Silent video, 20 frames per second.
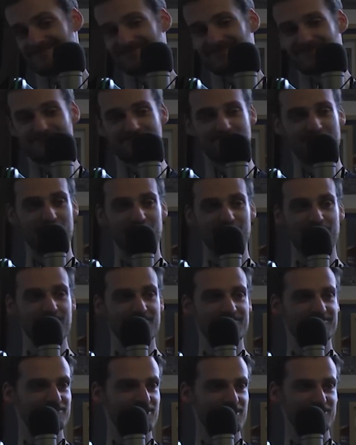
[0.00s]
Don't know.
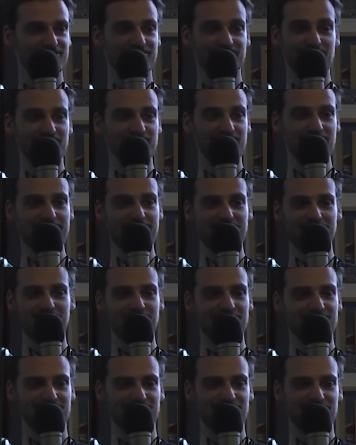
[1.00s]
Doesn't matter, bro. It's got a new